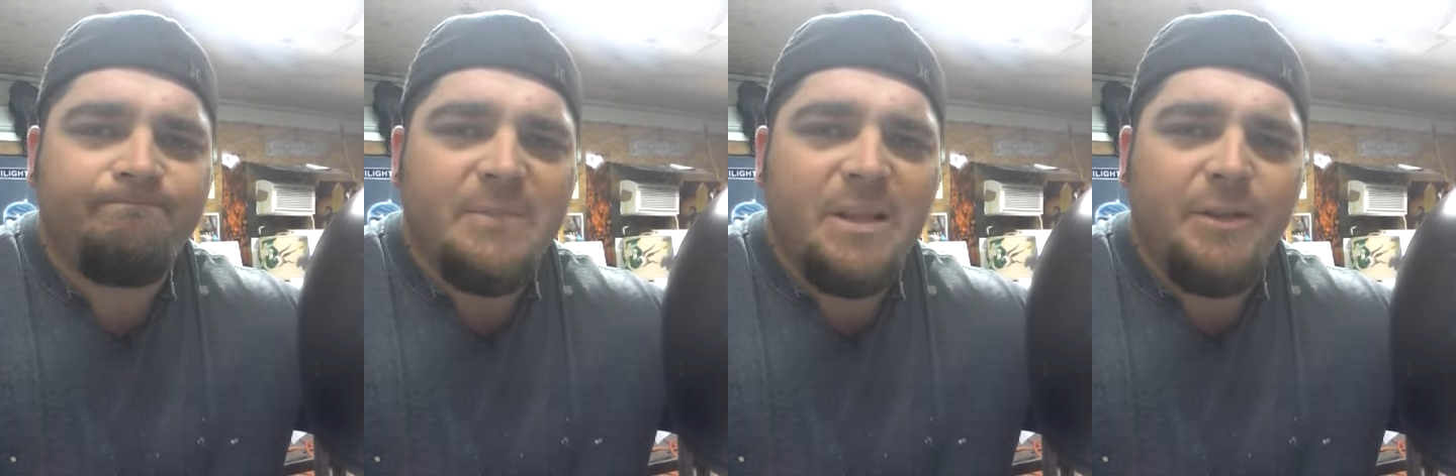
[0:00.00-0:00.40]

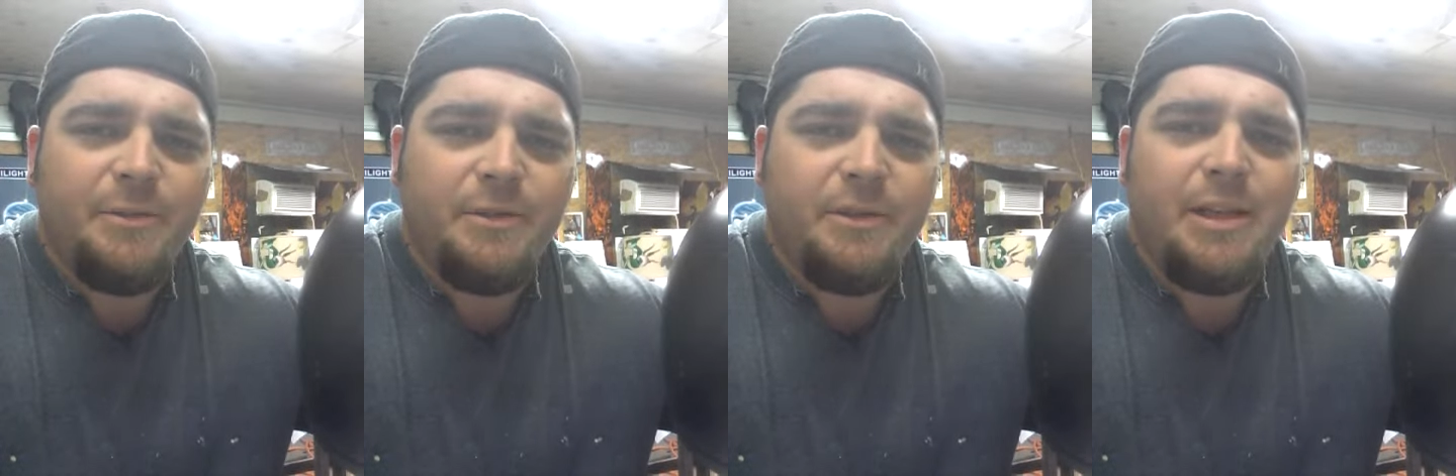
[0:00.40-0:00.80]
You know
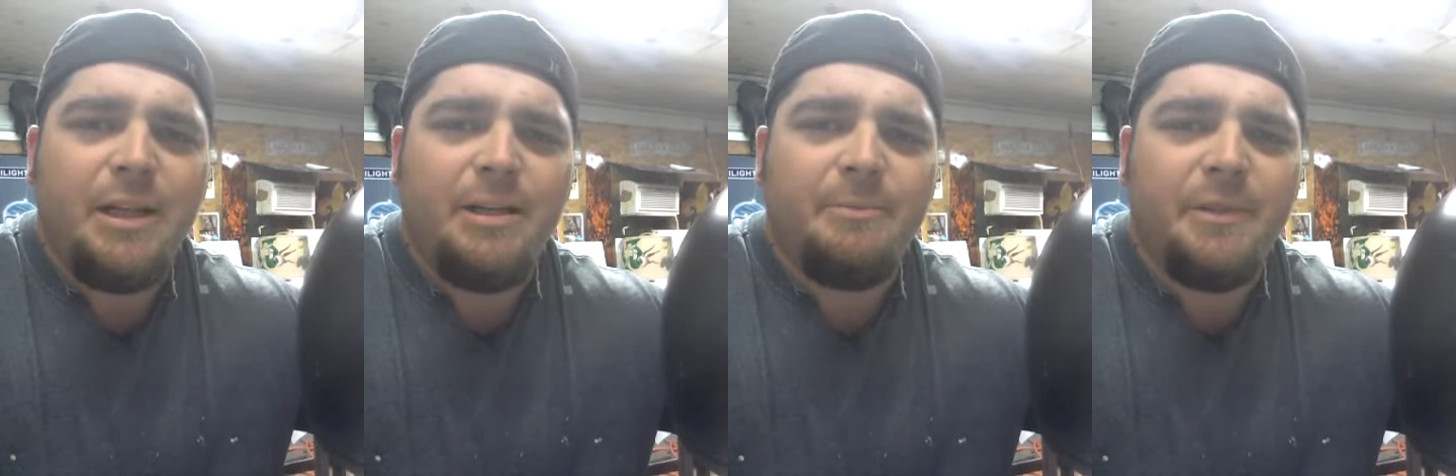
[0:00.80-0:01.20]
what?
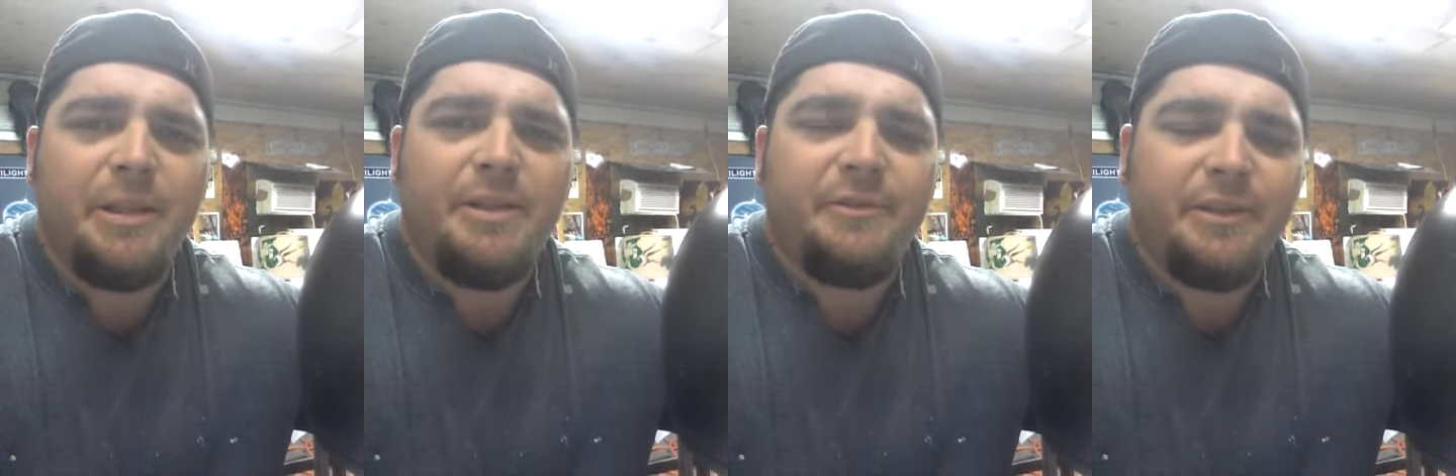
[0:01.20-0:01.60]
I'm
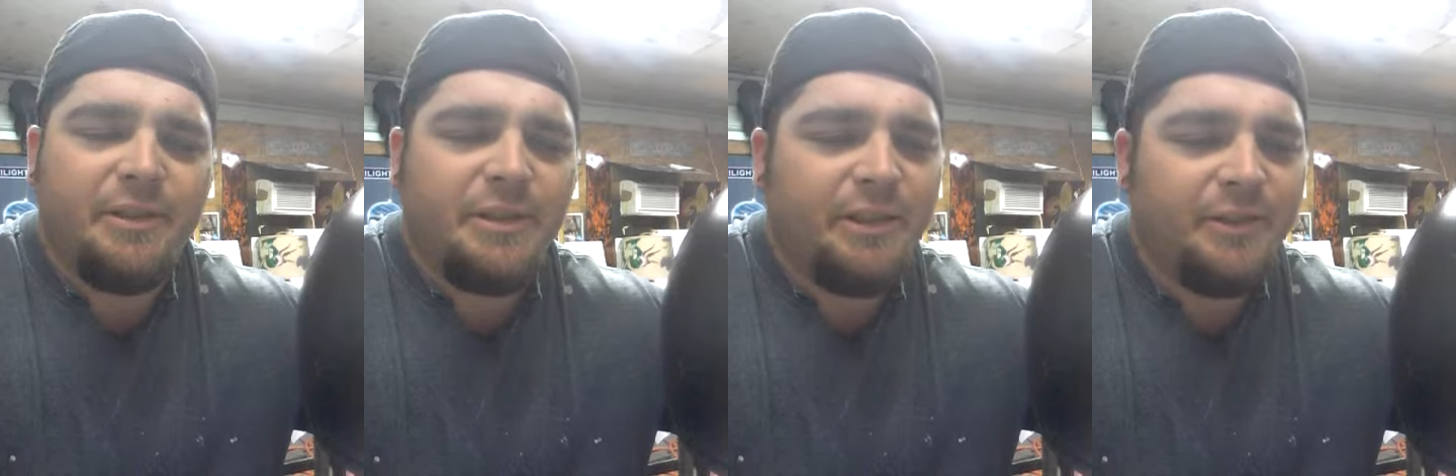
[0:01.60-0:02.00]
not even
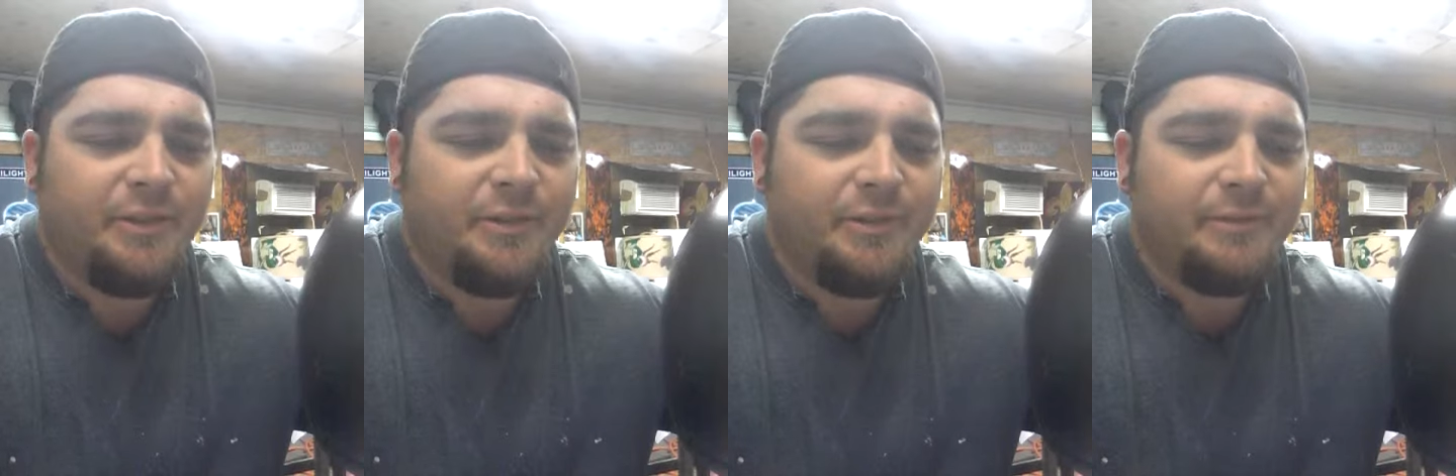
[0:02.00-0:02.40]
going to get
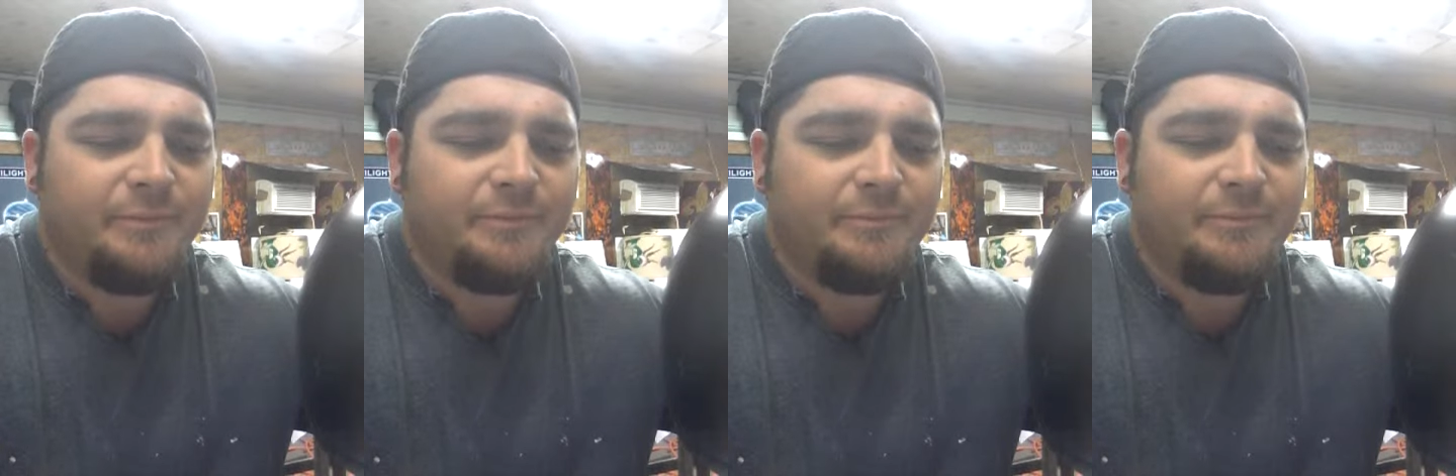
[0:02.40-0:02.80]
into it.
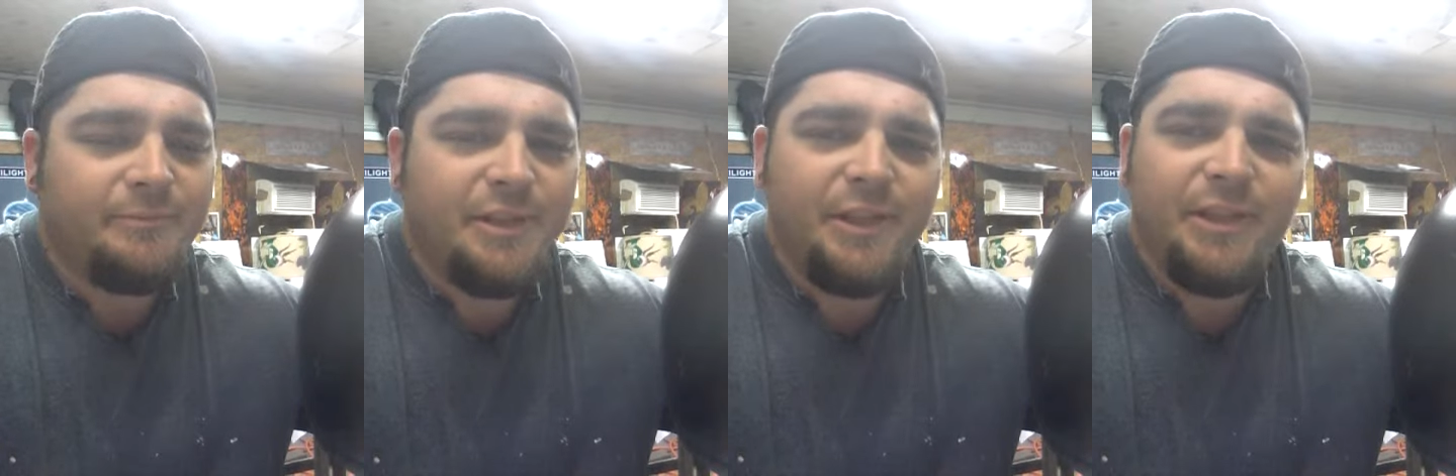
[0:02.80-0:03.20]

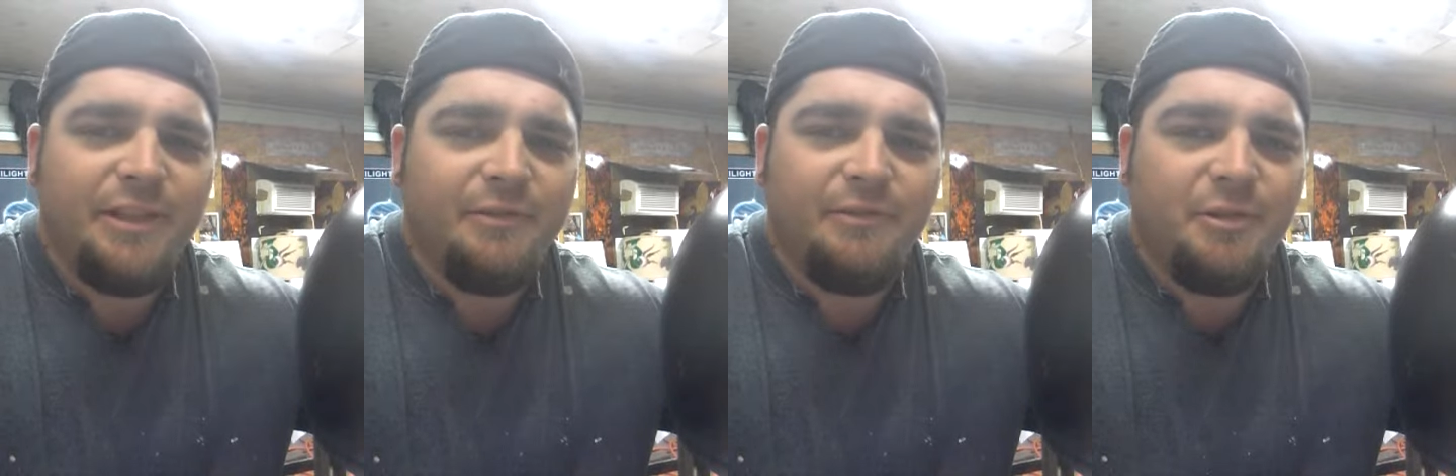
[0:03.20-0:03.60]
It
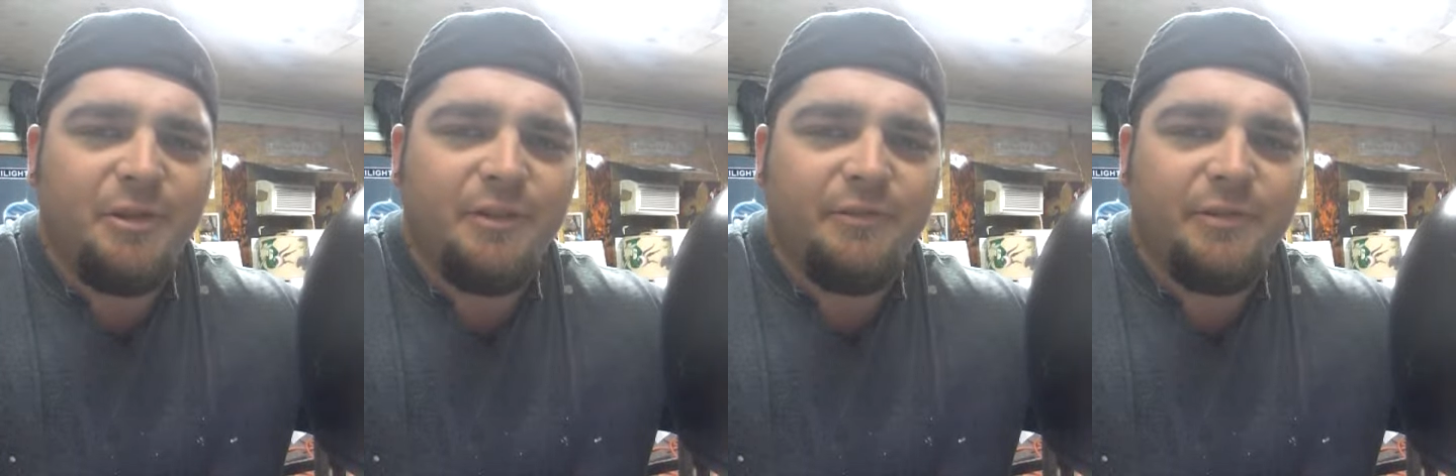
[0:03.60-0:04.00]
didn't
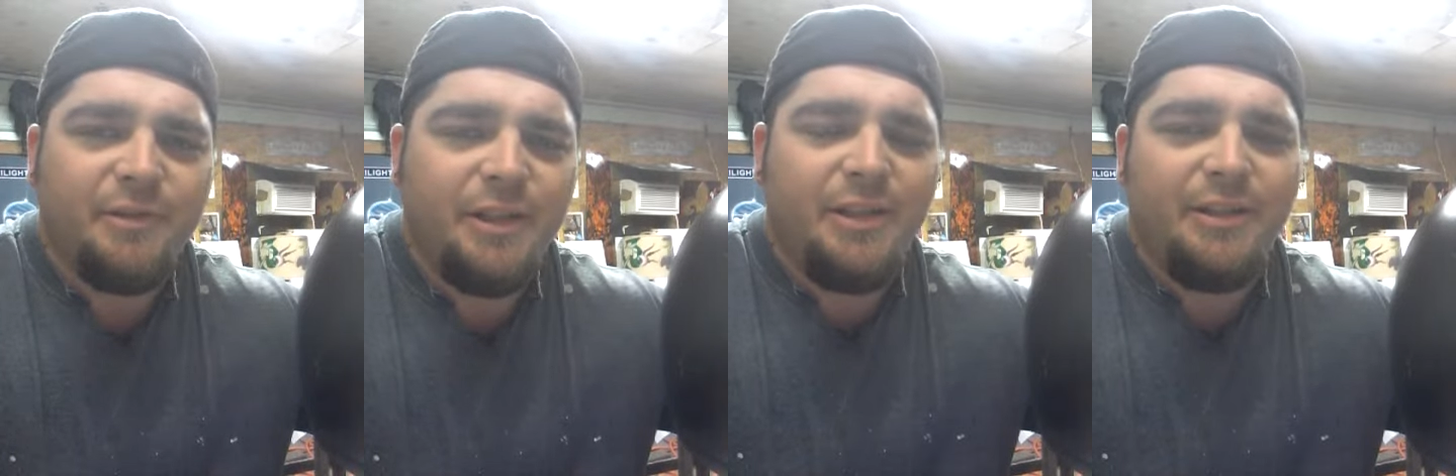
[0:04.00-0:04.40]

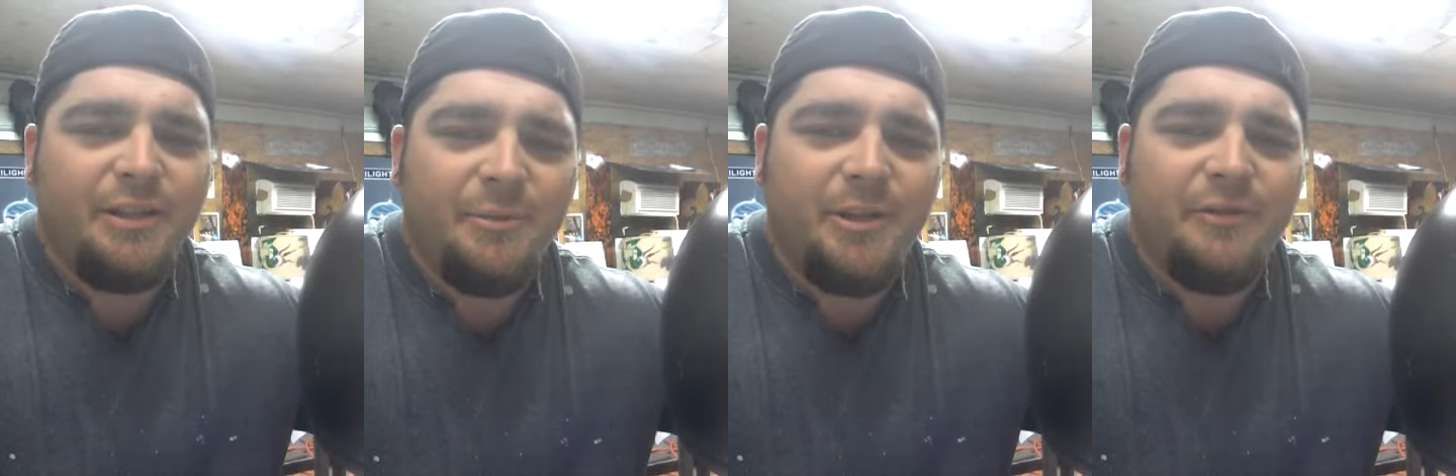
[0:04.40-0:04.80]

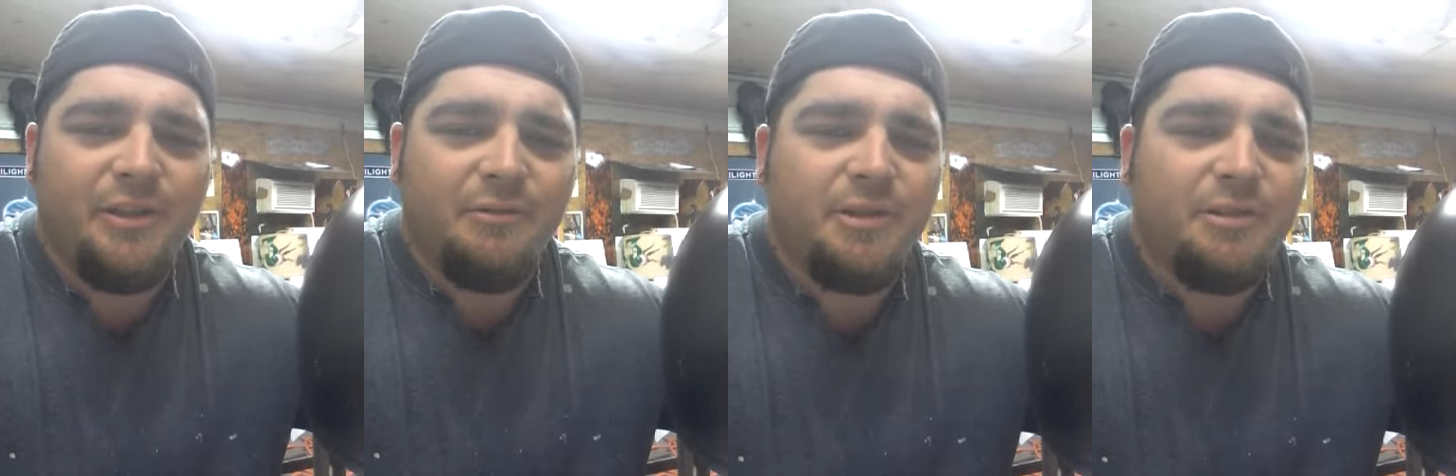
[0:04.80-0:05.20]
come out
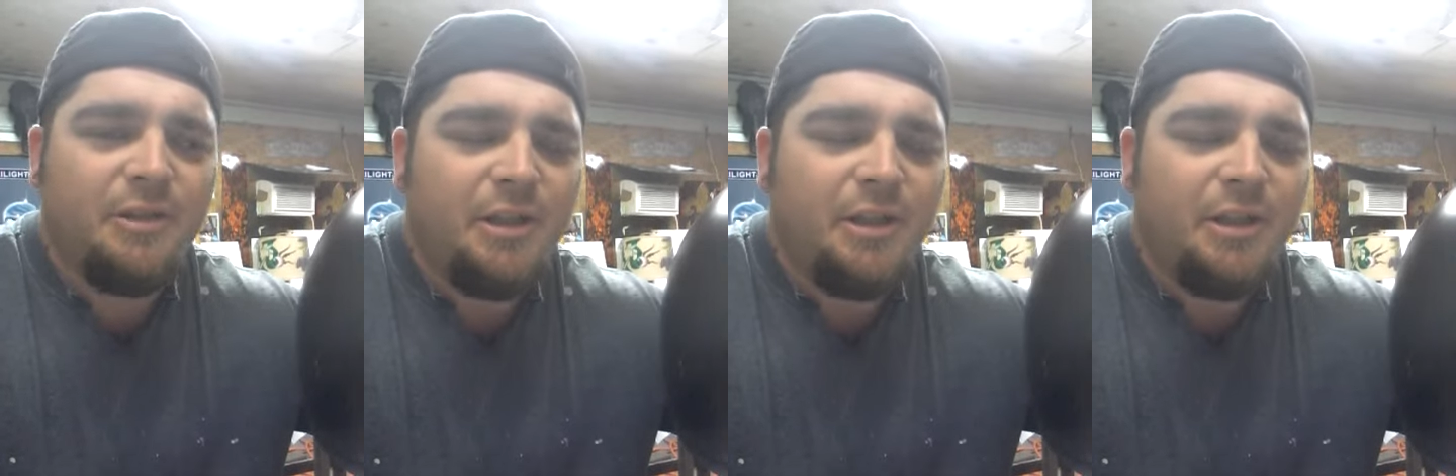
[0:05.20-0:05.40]
very well.